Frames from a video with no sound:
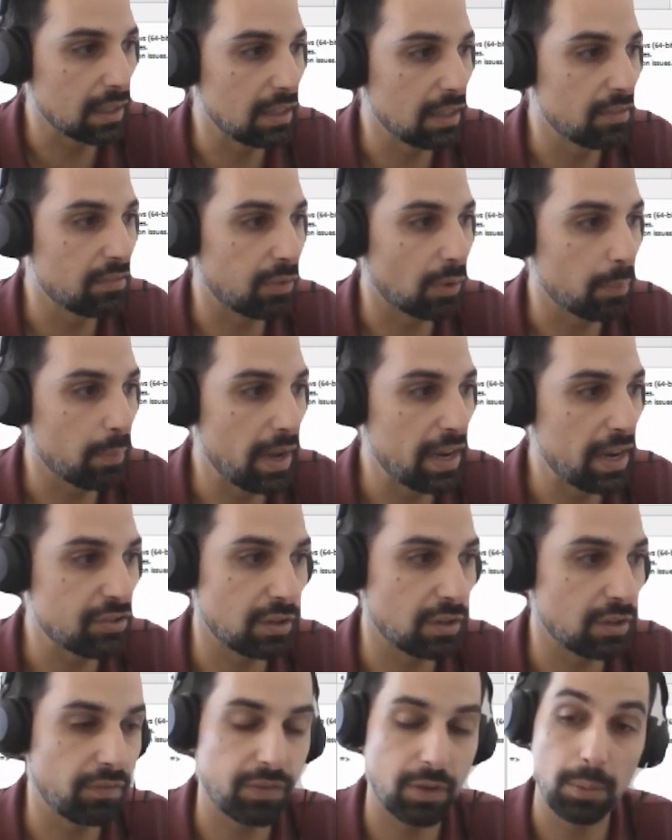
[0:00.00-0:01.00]

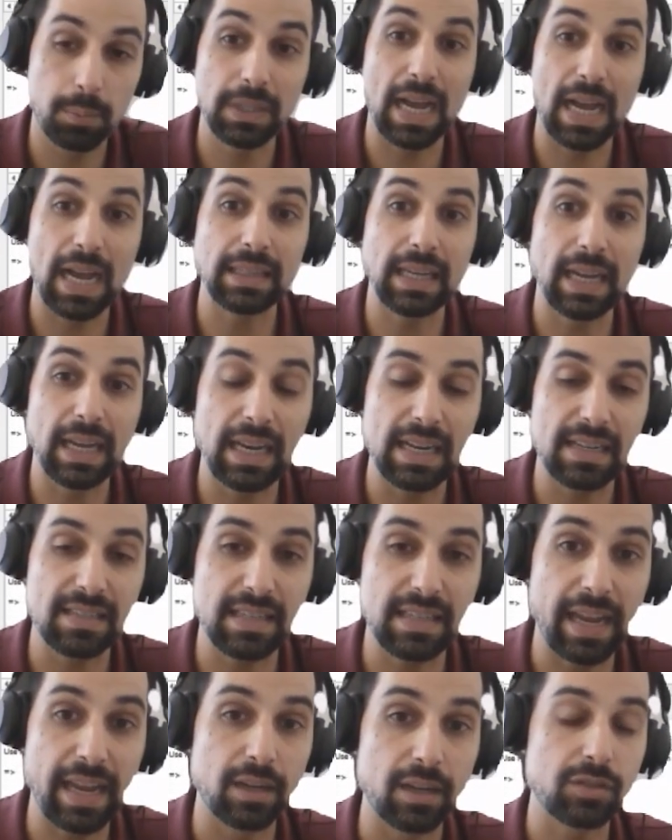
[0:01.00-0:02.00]
information from that
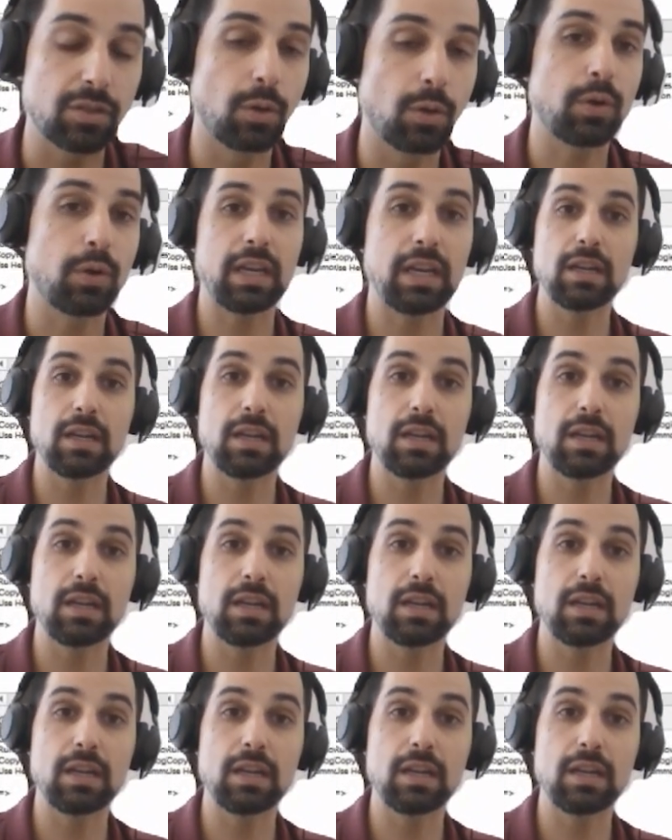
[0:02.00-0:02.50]
LSA. So he